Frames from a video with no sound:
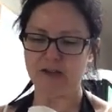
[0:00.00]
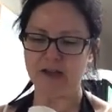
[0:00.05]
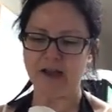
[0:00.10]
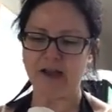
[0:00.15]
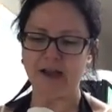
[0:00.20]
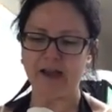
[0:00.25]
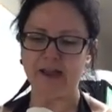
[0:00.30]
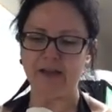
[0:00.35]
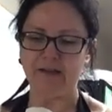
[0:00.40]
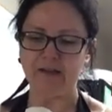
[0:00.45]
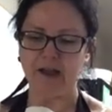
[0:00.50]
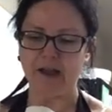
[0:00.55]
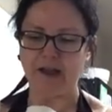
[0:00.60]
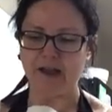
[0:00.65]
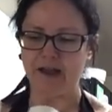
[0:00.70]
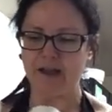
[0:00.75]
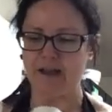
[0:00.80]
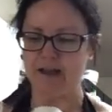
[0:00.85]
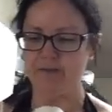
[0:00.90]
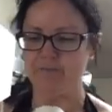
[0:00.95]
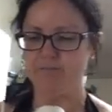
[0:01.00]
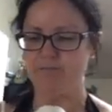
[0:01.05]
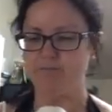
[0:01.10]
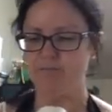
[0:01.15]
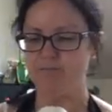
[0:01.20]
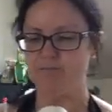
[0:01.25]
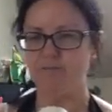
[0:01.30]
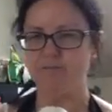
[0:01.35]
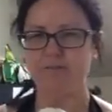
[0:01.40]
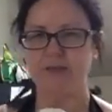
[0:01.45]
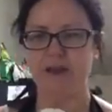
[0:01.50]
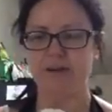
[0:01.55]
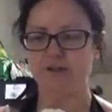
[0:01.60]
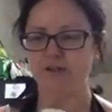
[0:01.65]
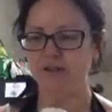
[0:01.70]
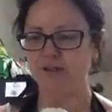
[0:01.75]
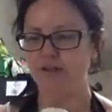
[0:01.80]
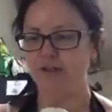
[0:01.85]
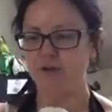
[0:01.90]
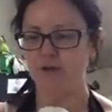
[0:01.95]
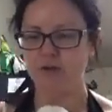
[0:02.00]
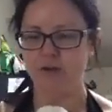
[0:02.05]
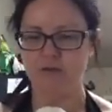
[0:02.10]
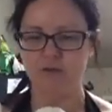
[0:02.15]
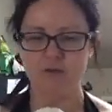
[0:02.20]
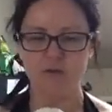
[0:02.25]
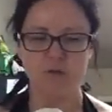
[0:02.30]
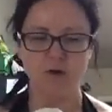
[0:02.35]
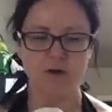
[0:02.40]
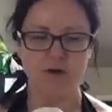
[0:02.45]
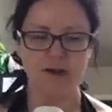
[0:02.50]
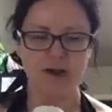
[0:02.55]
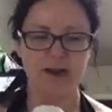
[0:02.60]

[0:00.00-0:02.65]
I actually showed everyone.